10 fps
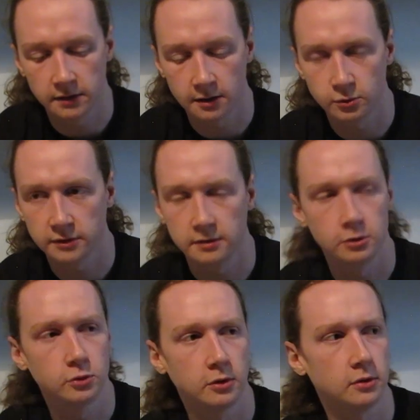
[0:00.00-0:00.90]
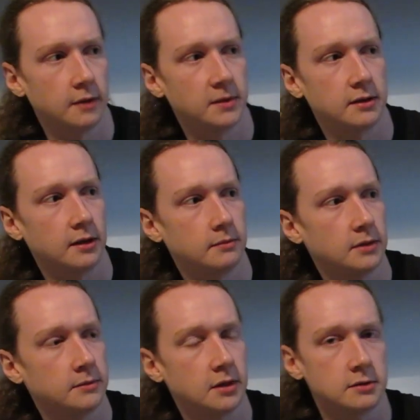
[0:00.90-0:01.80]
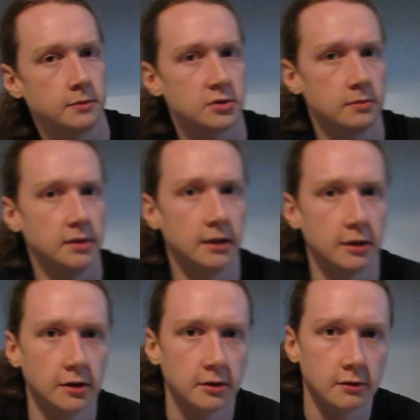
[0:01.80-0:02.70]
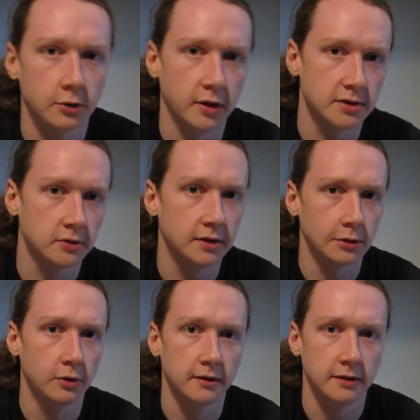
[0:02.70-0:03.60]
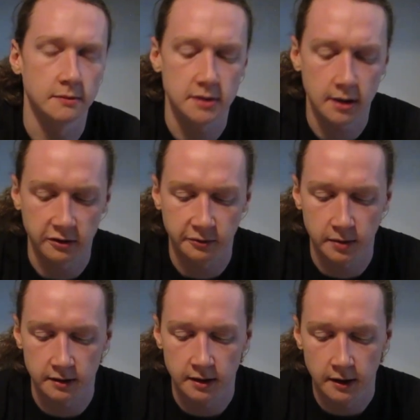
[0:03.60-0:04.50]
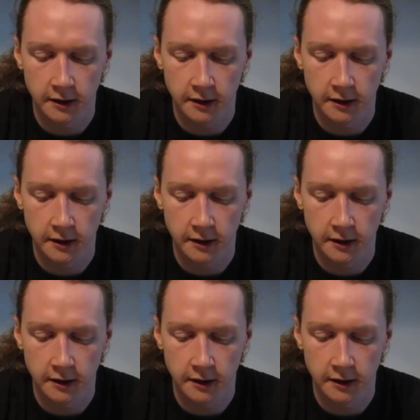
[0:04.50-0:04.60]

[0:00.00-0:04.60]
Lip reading: that I mean, I'm not supposed to be here, you know. He tries to deal with it himself, but